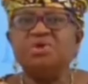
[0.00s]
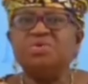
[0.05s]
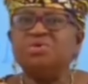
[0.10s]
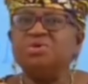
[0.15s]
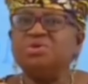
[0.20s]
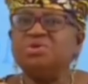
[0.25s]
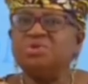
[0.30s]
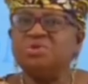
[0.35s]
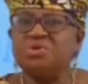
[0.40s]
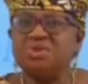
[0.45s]
You
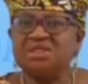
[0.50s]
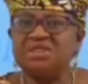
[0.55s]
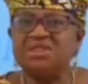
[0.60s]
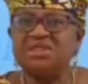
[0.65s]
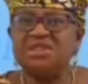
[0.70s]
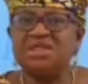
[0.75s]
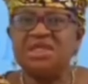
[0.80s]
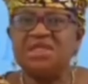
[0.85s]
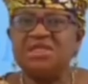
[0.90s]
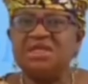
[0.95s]
will
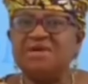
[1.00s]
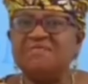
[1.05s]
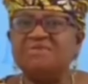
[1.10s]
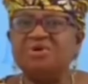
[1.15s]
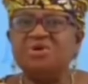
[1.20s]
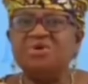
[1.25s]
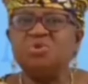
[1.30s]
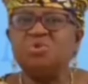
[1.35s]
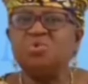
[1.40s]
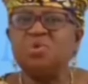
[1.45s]
notice that I've
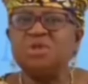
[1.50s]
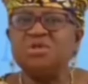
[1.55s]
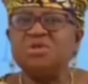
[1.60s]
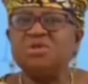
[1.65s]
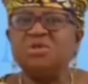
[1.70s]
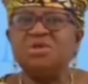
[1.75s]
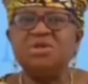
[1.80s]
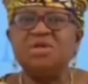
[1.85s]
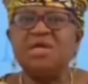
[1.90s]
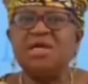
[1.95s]
not
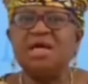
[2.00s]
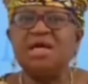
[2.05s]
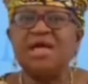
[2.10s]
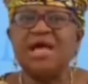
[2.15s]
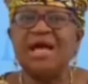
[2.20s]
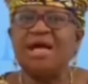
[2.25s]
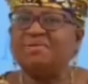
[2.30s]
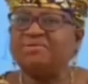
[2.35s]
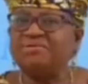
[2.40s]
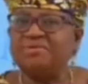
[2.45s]
dwelt on
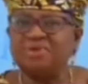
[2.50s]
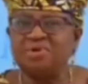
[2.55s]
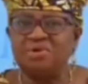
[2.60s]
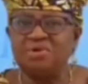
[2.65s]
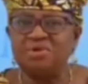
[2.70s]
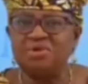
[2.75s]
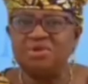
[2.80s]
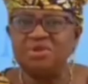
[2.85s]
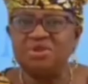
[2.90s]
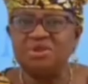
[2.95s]

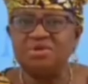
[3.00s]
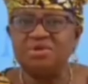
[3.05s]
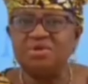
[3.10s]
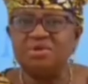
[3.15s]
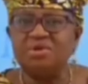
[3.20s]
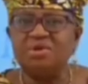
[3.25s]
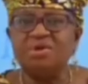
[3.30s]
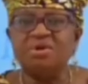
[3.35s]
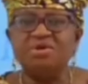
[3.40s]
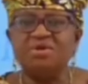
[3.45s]
agriculture
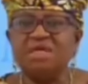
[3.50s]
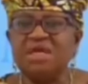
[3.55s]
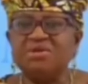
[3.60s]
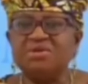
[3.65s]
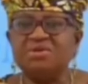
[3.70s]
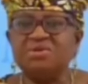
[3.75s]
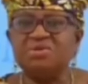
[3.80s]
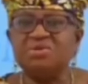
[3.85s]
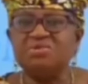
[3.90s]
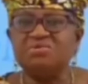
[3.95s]
or
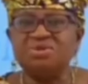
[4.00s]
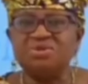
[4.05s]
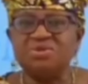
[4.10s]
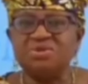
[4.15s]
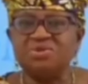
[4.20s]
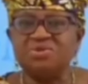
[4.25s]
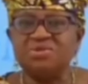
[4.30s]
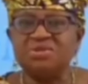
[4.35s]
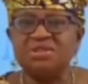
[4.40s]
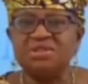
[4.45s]
natural
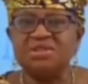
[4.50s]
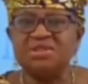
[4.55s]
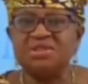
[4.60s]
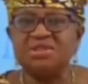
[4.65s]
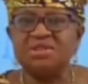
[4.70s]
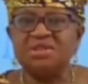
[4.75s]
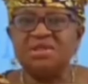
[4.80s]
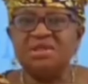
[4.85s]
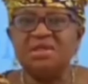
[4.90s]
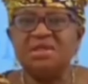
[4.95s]

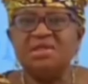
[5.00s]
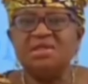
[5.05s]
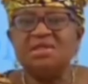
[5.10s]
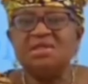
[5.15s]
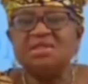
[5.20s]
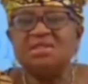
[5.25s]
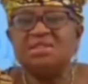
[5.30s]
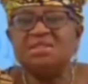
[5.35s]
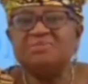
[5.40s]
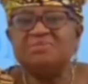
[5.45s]
resources.
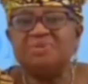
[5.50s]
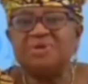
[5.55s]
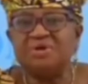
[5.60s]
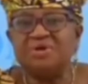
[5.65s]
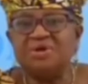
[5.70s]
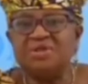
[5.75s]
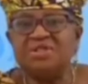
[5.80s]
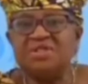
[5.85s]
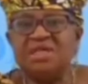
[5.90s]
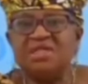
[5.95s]
This is
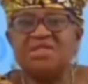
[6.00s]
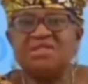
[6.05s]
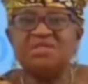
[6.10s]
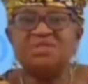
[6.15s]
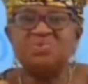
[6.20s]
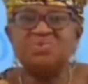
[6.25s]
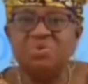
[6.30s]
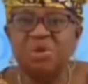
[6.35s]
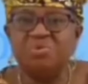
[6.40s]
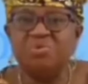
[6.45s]
because that
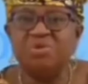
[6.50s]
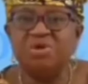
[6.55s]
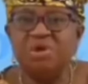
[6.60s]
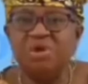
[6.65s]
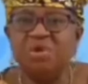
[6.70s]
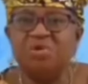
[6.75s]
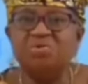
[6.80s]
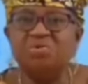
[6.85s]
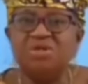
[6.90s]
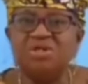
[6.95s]
is where we
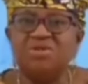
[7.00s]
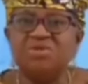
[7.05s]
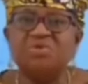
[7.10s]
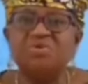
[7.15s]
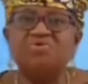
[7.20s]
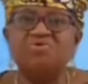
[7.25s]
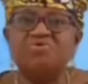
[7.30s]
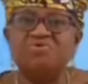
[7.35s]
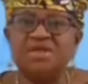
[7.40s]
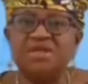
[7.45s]
always
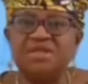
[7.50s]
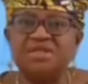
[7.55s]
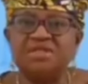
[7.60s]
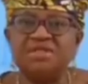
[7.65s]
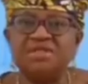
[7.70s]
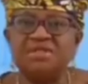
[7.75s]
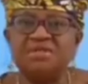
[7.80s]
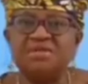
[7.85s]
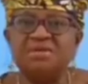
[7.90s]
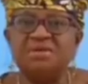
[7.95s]
go
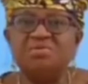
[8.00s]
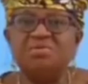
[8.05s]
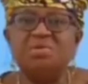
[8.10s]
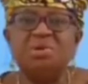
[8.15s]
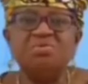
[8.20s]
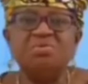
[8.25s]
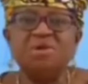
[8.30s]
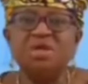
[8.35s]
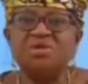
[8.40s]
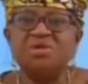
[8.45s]
first
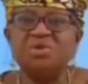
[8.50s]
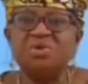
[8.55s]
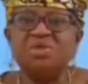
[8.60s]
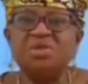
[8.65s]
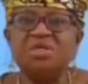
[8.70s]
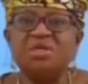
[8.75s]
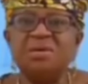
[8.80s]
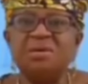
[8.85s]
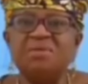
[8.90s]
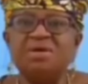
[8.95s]
when we are
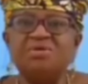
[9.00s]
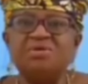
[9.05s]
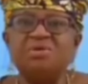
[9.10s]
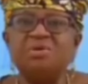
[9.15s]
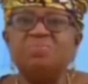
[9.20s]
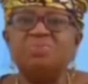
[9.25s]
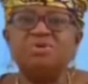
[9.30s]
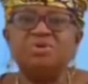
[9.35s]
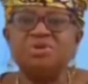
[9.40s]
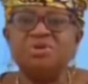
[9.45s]
talking about
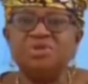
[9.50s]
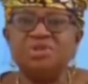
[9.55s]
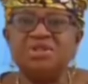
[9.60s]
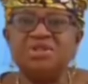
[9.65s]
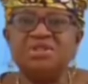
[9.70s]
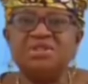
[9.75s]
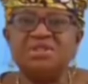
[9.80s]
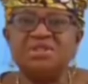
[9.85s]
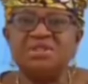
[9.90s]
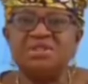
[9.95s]

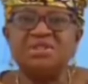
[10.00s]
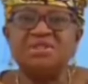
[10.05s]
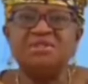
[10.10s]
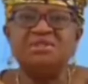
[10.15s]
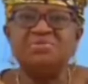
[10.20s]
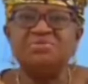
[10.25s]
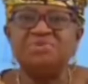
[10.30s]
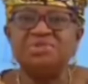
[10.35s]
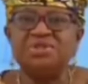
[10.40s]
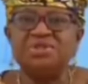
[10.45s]
opportunities in
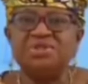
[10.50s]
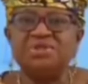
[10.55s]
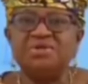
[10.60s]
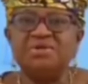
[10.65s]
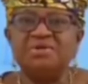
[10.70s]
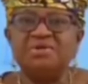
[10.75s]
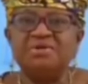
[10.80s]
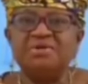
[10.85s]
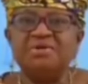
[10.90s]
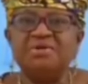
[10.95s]
the
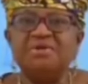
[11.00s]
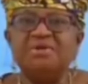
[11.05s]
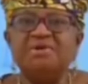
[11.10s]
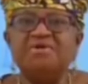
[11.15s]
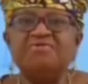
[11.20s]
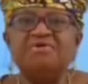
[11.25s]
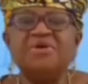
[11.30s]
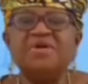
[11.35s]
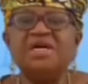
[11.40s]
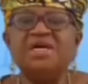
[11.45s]
region,
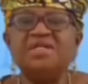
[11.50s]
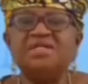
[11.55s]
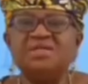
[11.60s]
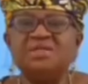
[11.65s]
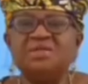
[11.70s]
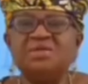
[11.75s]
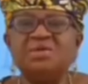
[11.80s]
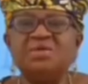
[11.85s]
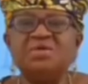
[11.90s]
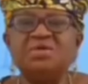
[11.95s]

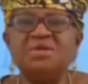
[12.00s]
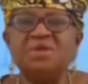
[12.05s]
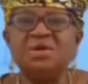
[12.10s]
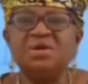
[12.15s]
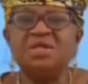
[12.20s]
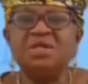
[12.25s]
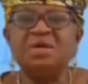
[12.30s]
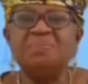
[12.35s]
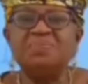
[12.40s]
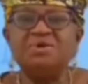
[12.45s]
forgetting all the
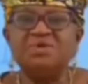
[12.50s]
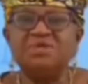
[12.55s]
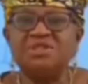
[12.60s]
other